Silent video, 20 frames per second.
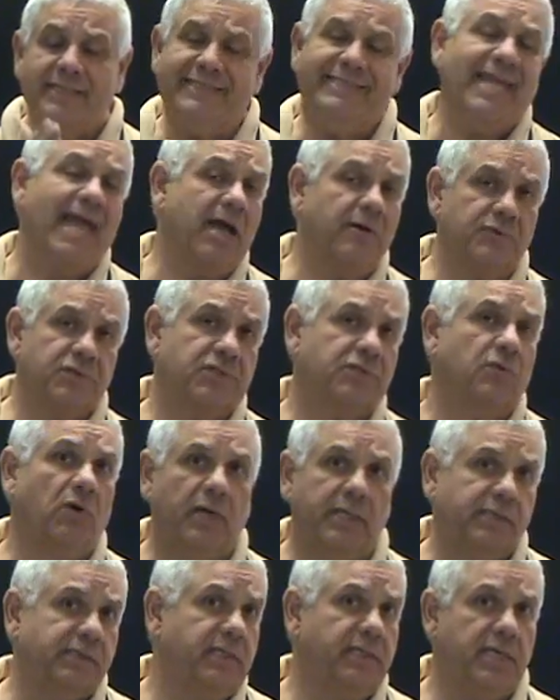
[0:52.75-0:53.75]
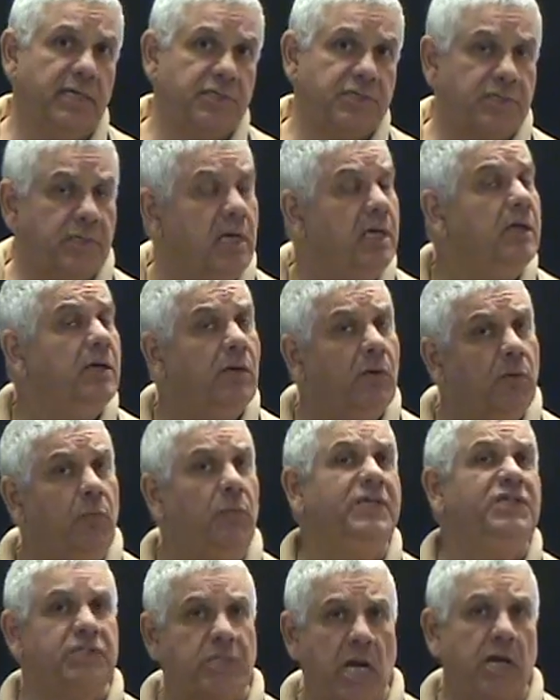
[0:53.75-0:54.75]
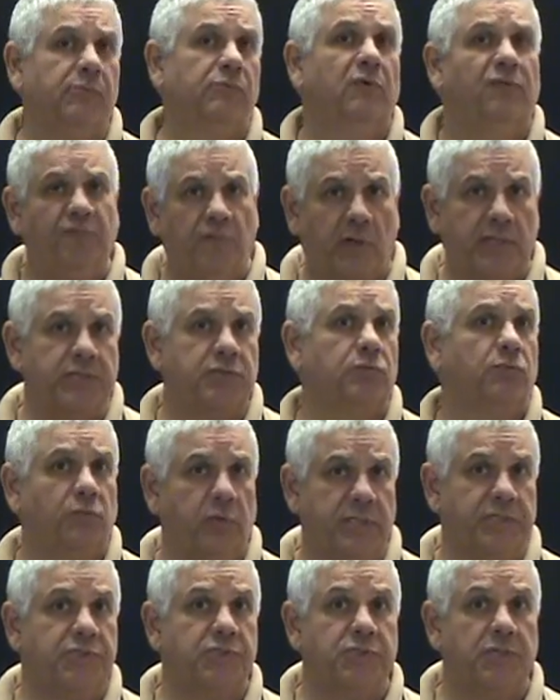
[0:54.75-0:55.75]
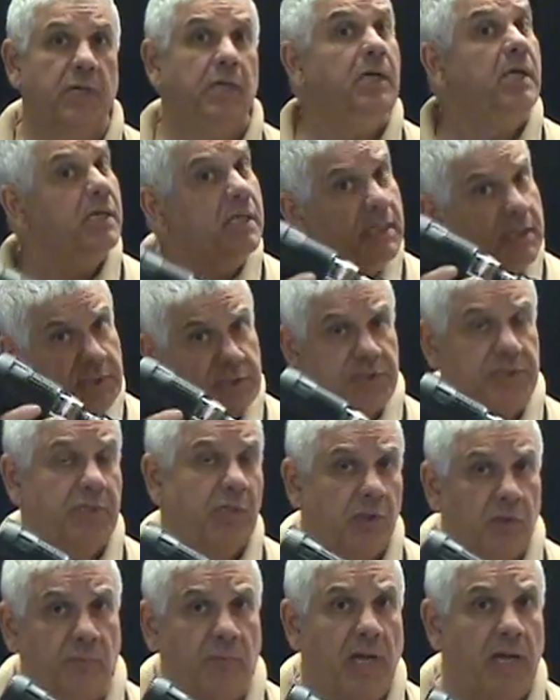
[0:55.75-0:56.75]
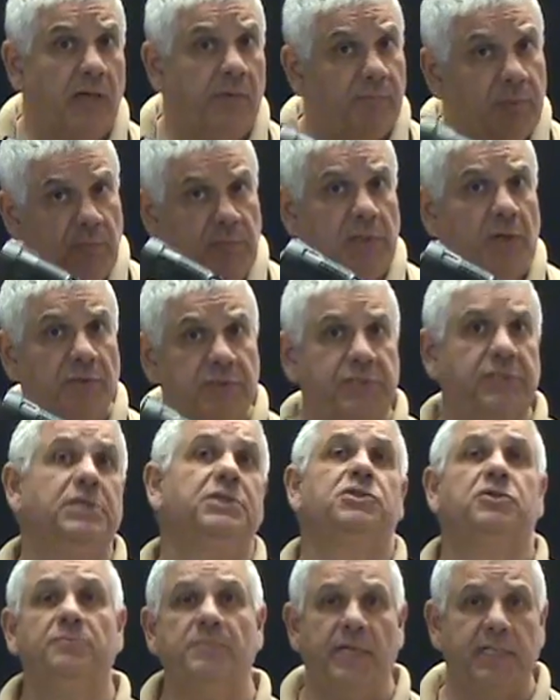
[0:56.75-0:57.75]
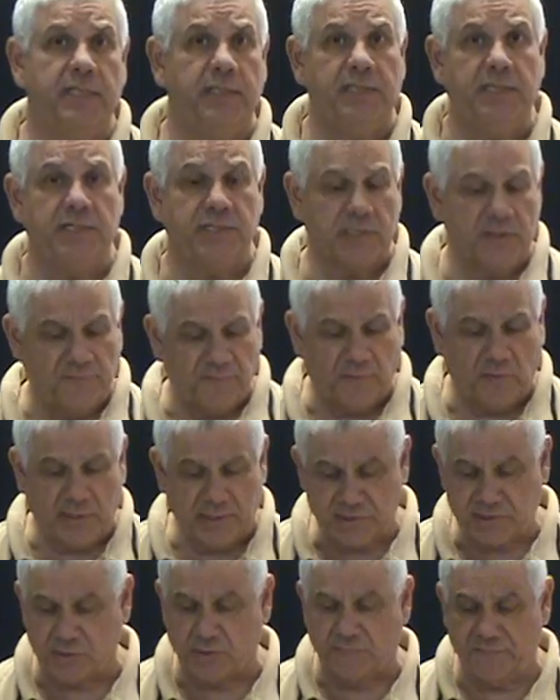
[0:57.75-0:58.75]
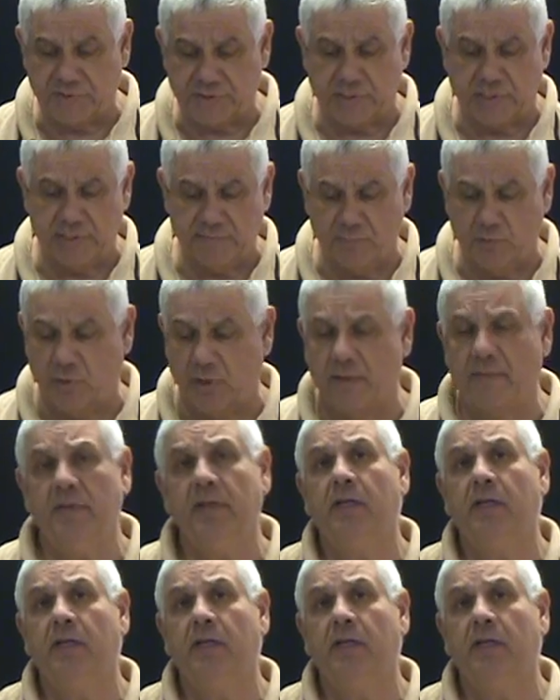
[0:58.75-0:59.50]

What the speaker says: Downside to this, we sacrifice reach. Still around, but we don't see too many of these in the fire service anymore.